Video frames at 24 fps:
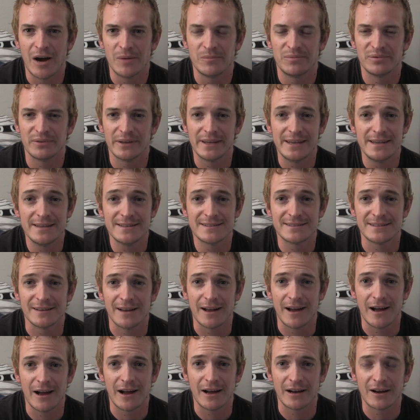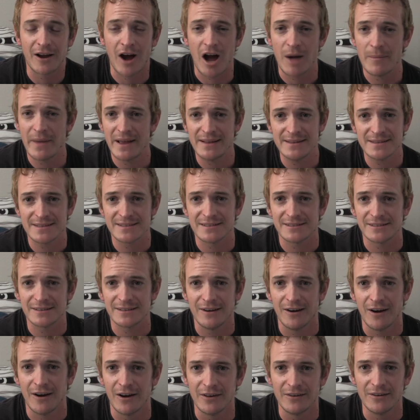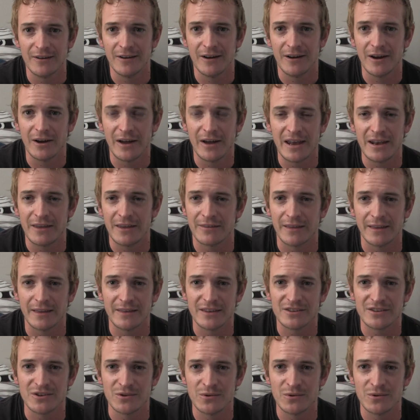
Please comment on anything that